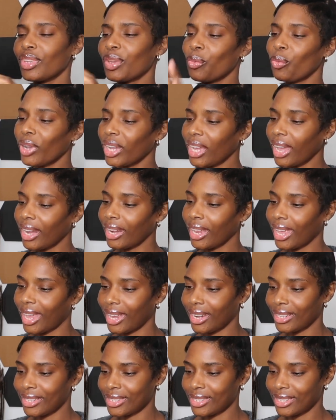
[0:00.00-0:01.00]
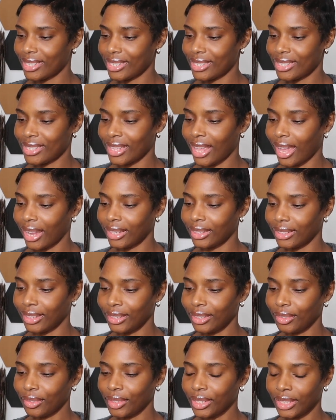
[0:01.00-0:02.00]
what kind of hat is this? I
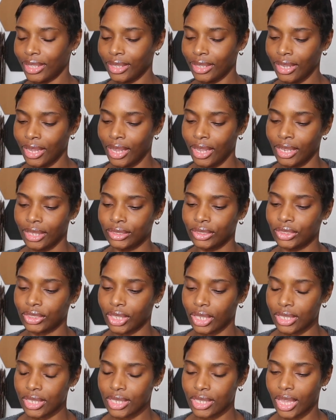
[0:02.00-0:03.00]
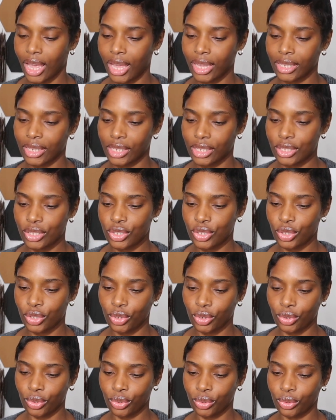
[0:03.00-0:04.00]
literally just got
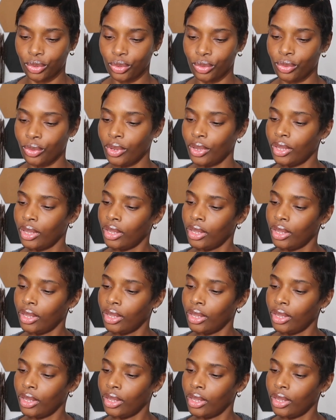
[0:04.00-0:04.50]
into